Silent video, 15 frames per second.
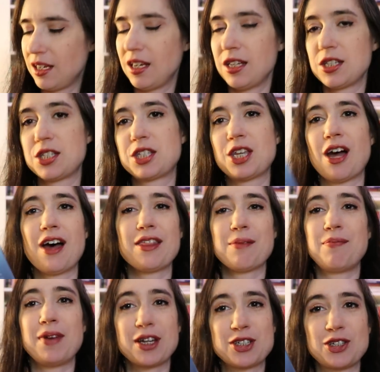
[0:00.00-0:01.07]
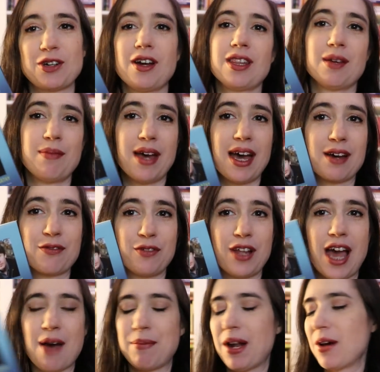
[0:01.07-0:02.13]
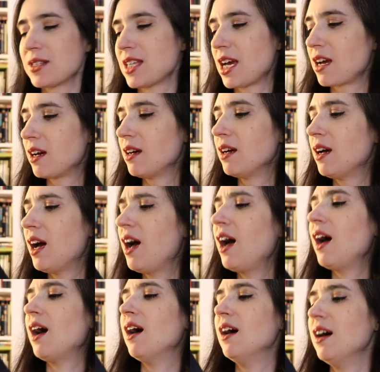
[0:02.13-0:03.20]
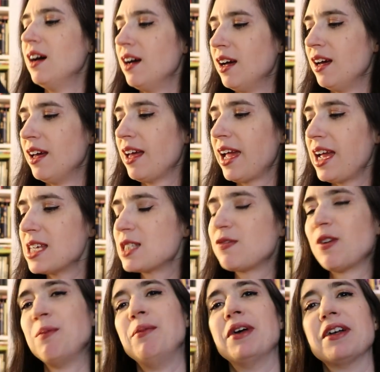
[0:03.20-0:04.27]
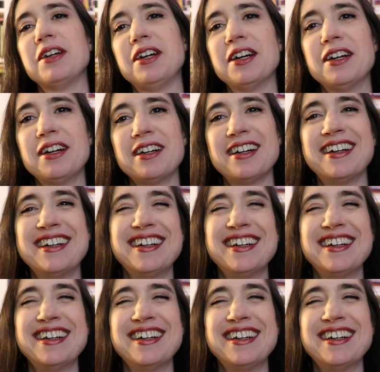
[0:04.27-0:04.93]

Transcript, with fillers: and saw the picture on the back flap, and I was like, huh, he's familiar.